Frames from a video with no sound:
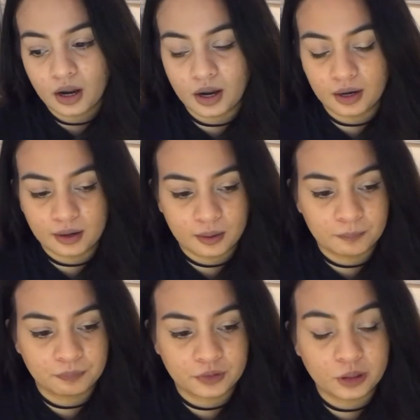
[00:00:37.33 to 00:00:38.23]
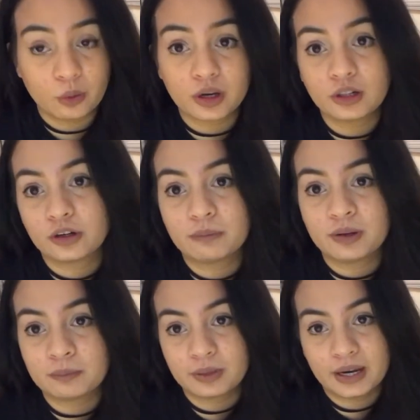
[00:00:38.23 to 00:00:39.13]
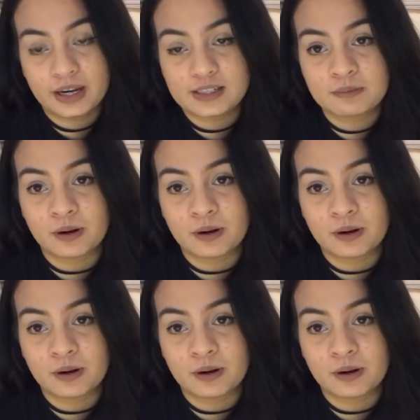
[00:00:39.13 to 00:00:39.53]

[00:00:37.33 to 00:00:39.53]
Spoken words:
Logan Lerman plays